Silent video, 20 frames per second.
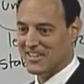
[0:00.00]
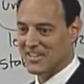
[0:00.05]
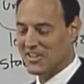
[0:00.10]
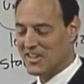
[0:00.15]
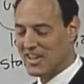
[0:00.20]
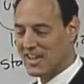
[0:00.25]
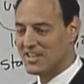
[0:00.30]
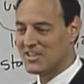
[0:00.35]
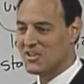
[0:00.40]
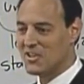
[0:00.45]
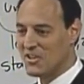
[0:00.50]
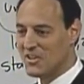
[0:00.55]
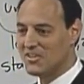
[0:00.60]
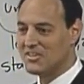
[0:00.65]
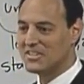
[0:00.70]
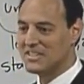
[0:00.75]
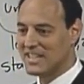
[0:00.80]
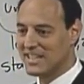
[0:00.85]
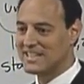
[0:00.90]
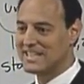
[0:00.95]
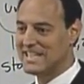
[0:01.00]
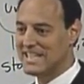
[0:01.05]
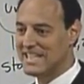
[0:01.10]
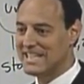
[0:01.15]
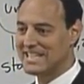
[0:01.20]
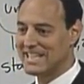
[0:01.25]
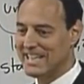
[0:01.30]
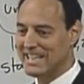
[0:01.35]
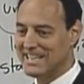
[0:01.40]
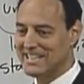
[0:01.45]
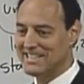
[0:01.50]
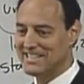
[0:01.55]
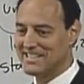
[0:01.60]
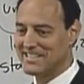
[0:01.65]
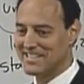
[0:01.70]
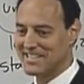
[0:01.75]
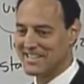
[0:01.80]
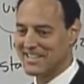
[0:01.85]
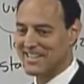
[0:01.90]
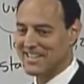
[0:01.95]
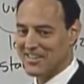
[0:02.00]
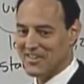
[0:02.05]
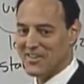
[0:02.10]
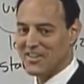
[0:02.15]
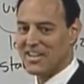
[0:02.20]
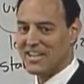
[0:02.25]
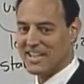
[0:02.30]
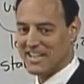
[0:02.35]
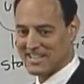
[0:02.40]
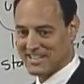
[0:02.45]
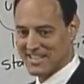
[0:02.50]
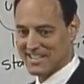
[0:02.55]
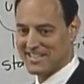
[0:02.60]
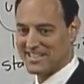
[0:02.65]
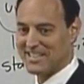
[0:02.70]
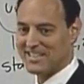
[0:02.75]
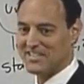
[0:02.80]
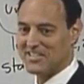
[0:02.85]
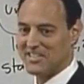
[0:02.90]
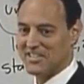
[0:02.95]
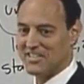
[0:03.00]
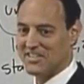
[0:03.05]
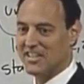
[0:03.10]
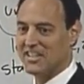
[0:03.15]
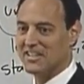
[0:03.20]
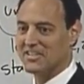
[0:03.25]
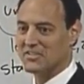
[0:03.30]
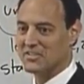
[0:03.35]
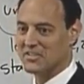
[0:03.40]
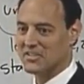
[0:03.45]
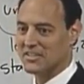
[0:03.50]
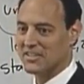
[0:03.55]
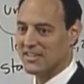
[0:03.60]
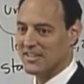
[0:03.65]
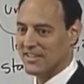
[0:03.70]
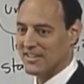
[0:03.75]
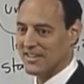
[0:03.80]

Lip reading: You guys don't know 16 tons? Okay, that's like 16 tons.